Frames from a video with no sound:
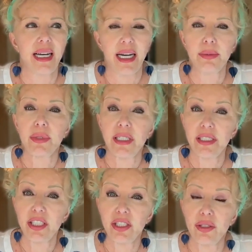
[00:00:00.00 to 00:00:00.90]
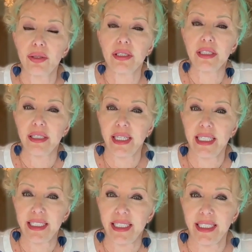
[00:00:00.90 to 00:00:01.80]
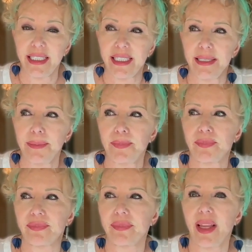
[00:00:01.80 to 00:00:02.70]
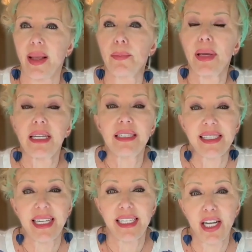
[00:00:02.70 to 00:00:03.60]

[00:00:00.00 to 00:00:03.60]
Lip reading: I'm going to donate it because I